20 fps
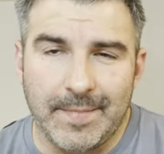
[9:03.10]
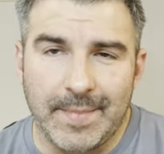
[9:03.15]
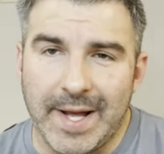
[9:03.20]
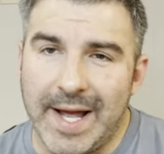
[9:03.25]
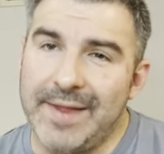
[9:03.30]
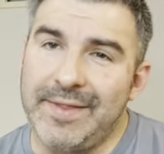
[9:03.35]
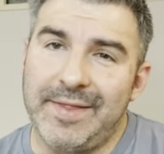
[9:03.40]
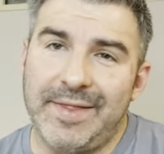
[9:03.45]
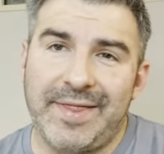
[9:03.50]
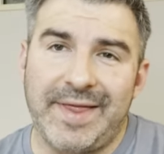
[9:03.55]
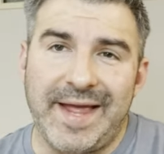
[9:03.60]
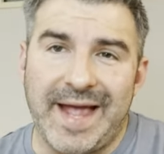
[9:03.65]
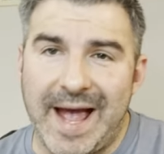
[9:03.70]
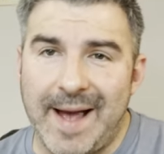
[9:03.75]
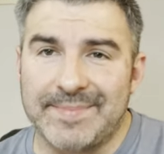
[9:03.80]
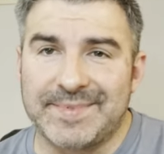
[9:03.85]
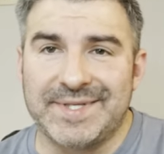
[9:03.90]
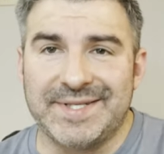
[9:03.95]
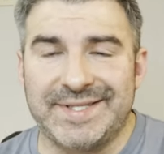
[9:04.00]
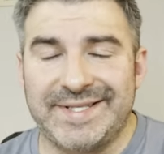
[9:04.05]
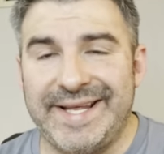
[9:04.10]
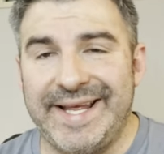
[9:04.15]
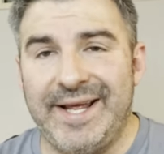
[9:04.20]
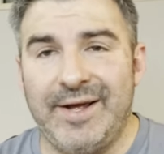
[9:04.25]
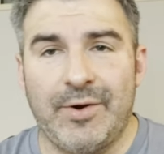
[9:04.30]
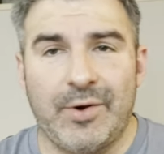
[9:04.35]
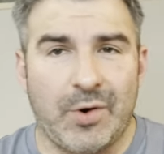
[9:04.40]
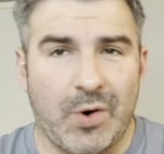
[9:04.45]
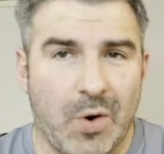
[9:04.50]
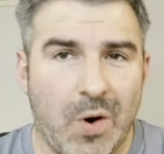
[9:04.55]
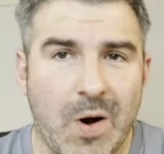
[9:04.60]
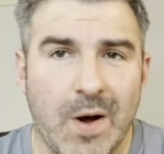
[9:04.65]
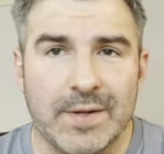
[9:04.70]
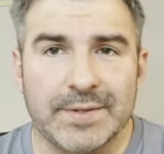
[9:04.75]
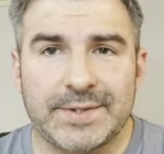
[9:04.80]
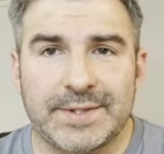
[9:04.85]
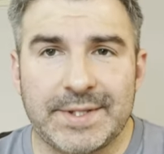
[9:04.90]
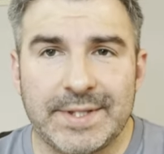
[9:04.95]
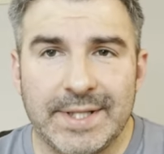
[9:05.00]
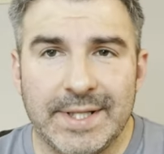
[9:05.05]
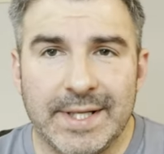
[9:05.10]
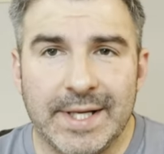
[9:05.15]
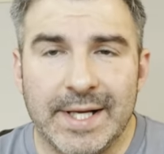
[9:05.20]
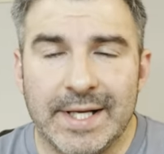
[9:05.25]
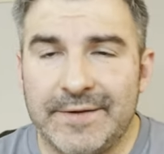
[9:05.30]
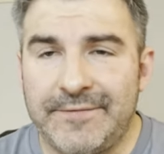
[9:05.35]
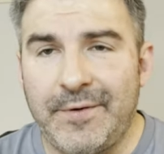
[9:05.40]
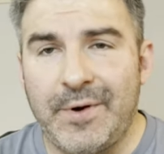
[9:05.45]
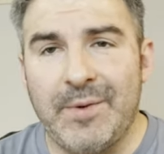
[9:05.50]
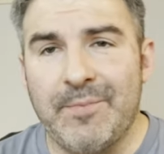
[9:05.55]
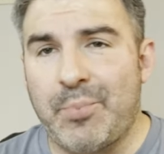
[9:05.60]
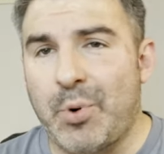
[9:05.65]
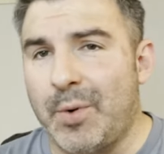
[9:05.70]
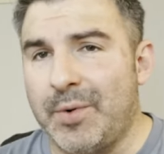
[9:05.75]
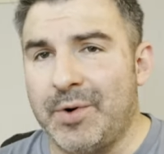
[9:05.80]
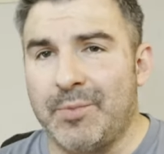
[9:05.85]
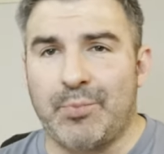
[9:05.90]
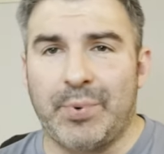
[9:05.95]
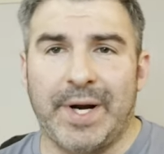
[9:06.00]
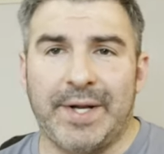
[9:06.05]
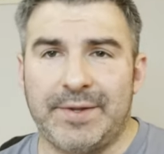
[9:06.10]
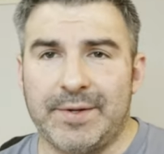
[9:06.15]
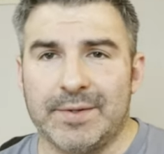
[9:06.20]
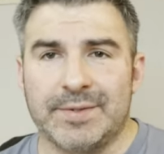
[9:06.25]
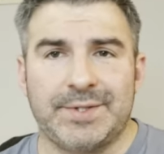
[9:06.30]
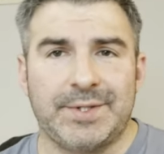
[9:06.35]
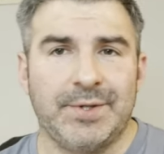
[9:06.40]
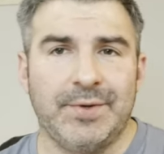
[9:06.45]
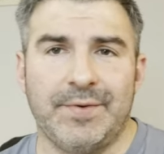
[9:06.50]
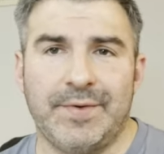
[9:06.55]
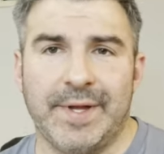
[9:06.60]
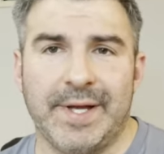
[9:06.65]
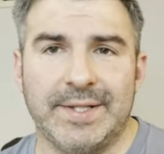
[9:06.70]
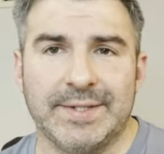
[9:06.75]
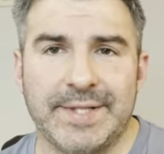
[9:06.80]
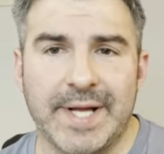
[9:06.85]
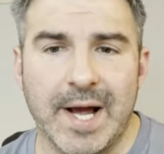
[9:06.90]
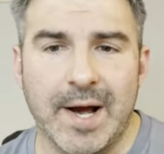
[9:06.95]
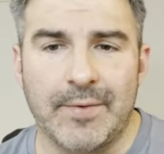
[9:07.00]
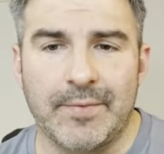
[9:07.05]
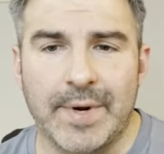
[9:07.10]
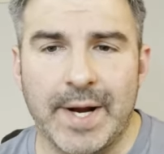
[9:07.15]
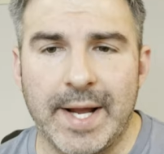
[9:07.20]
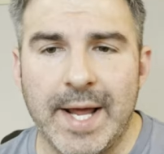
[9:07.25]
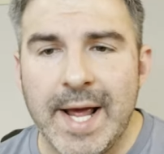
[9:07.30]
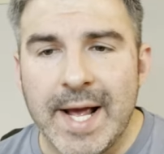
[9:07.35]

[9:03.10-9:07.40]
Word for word: and the absentee cost, it's very important to break those two things down, right?